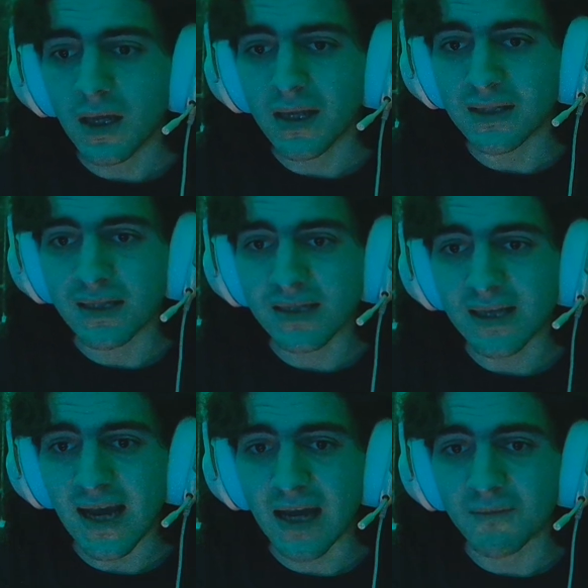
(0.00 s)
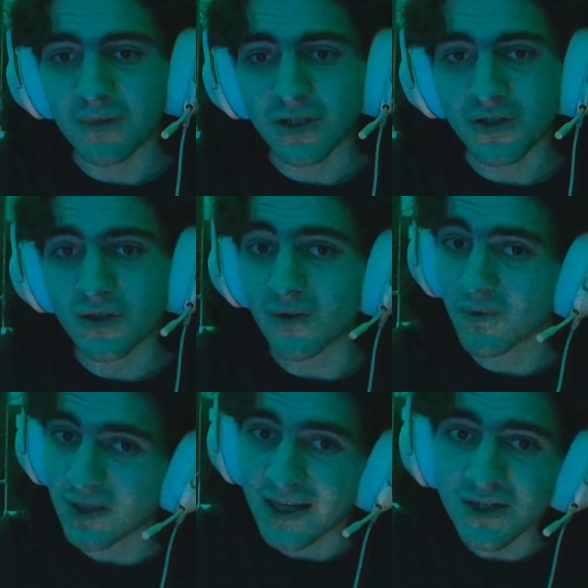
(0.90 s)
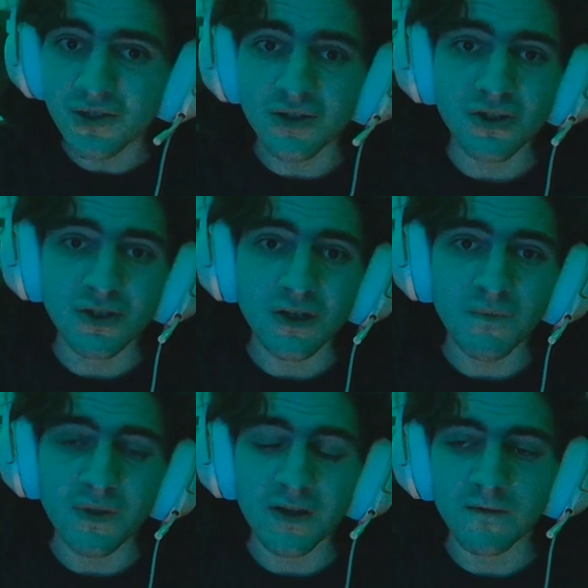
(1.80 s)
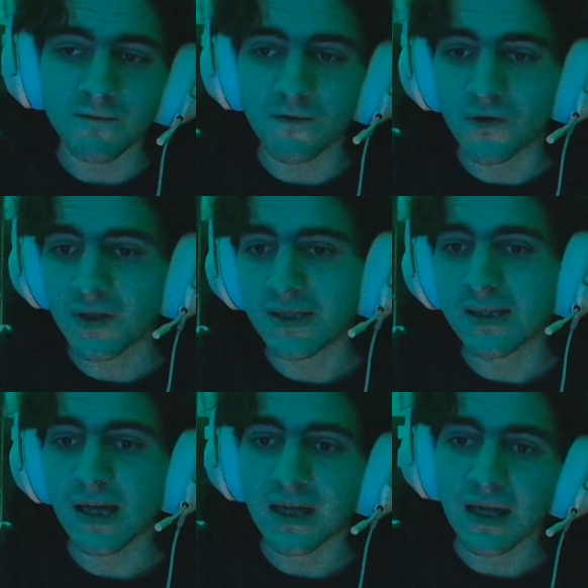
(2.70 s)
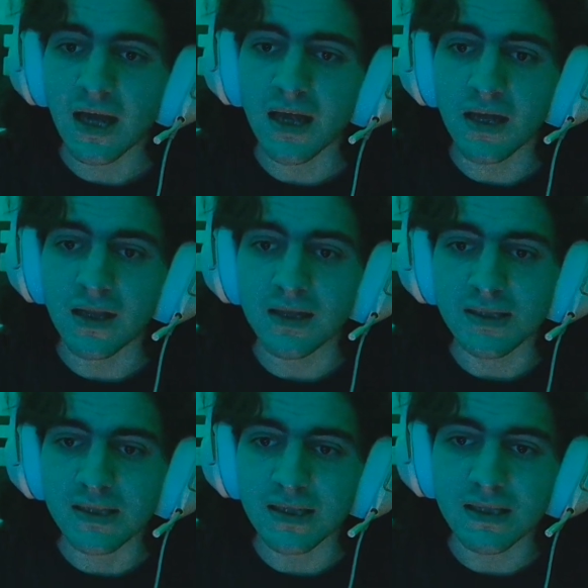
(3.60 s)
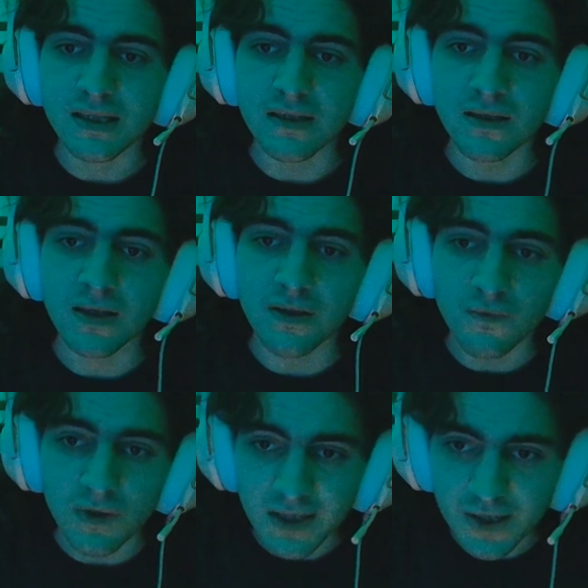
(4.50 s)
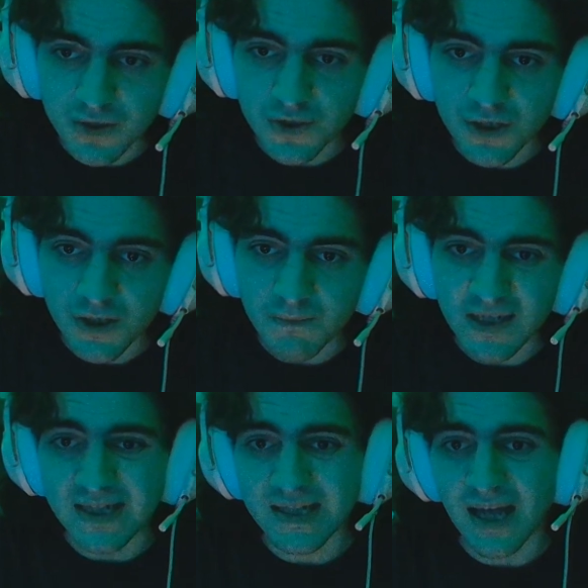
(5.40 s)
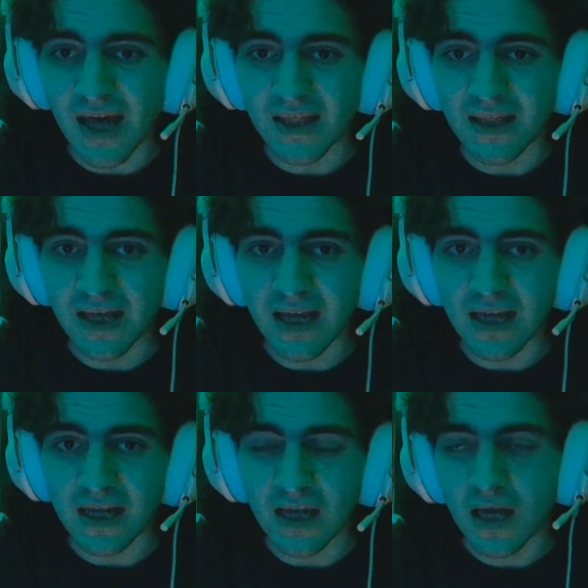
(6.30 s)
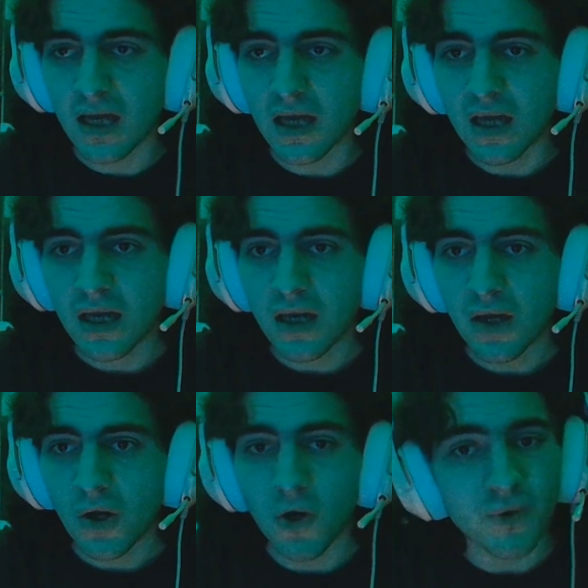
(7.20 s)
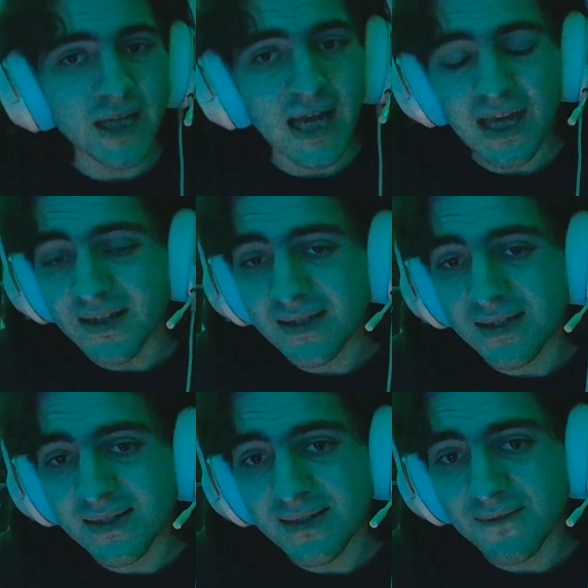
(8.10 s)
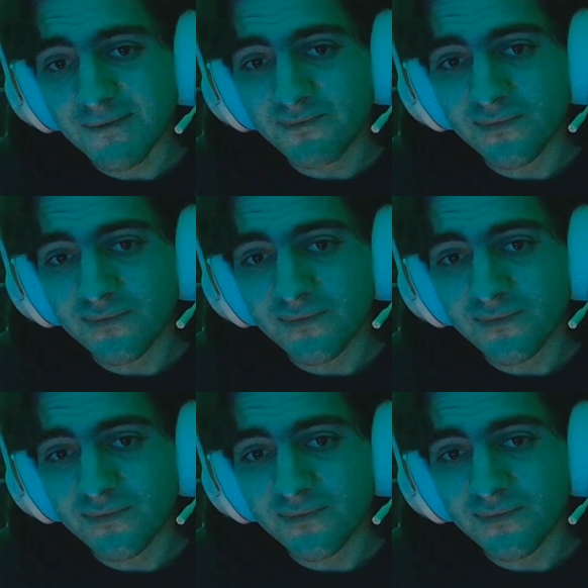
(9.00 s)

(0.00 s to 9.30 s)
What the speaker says: It doesn't add much to the relationship. The furthest they get in this season in the relationship is that they hold hands.